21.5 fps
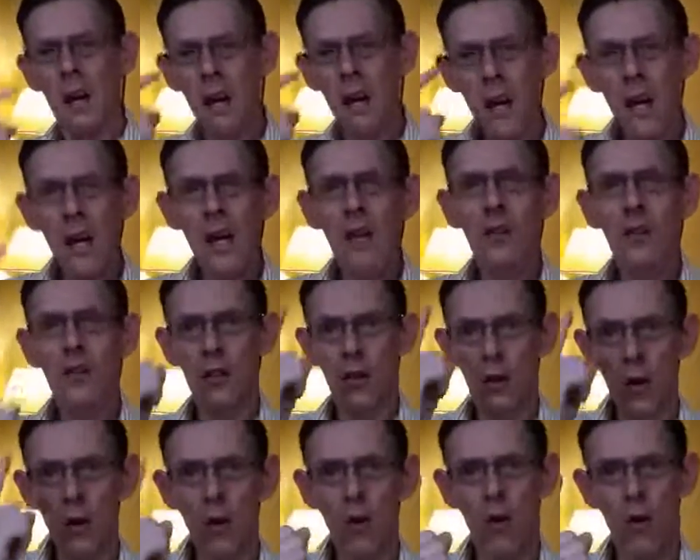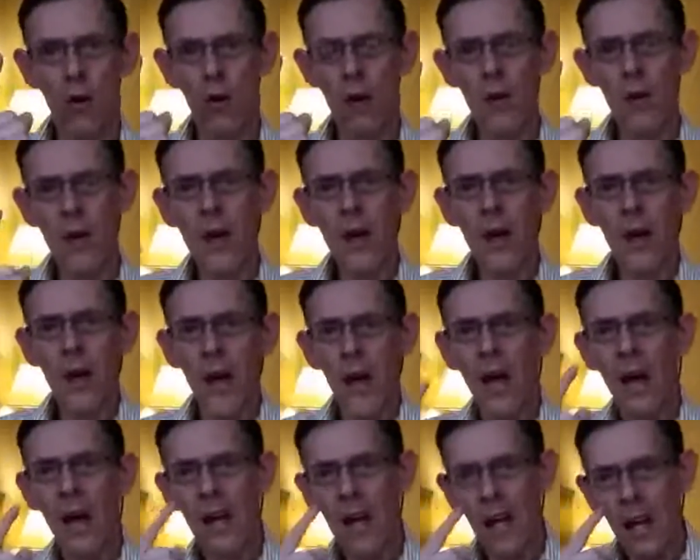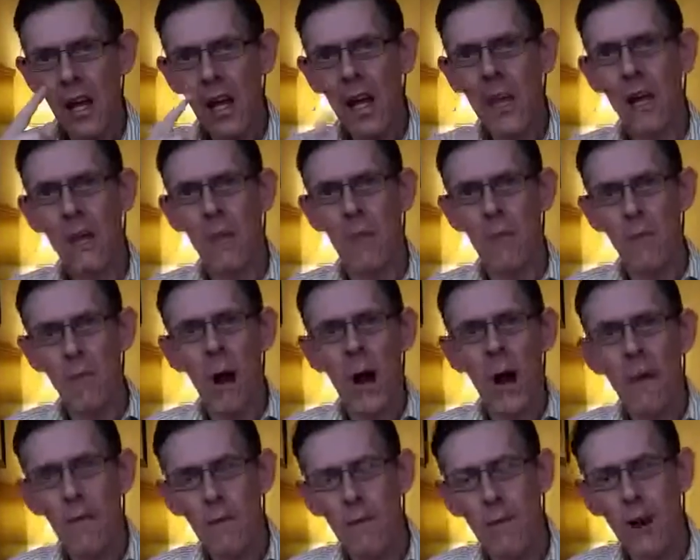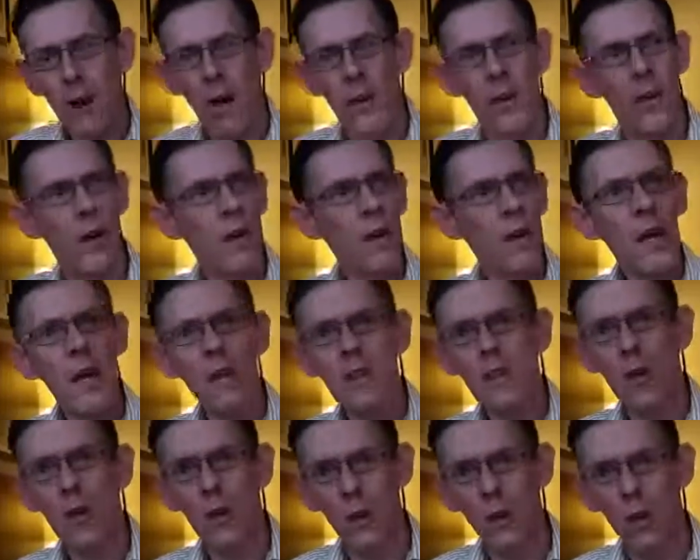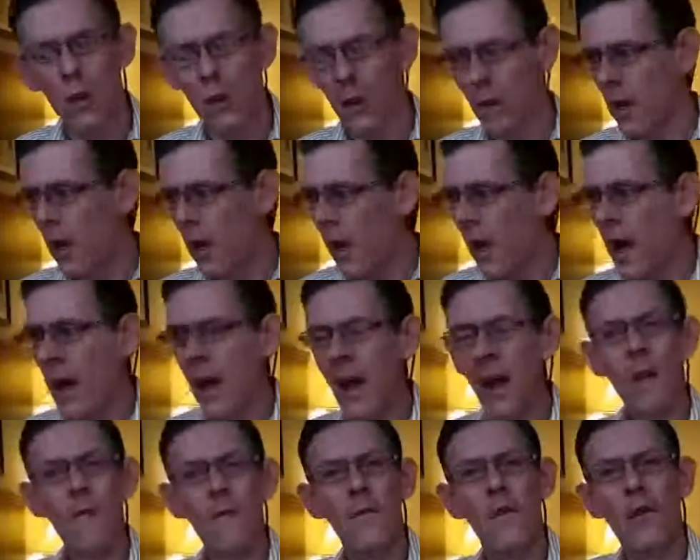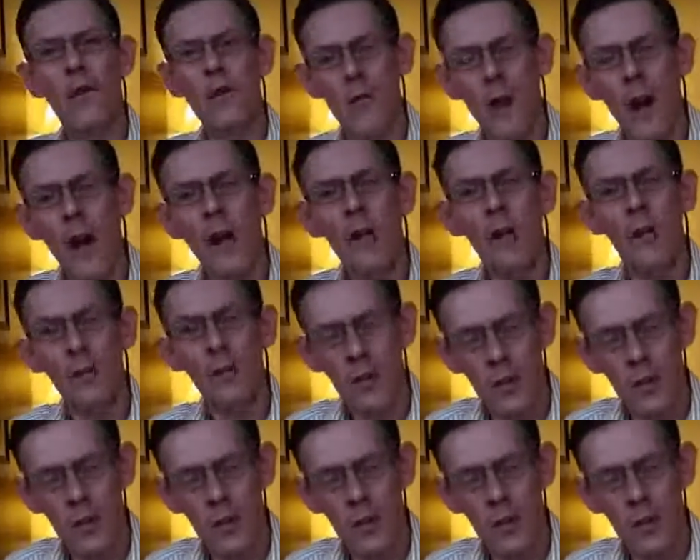is Lord, and he, my Father, is the Lord. And I have the right to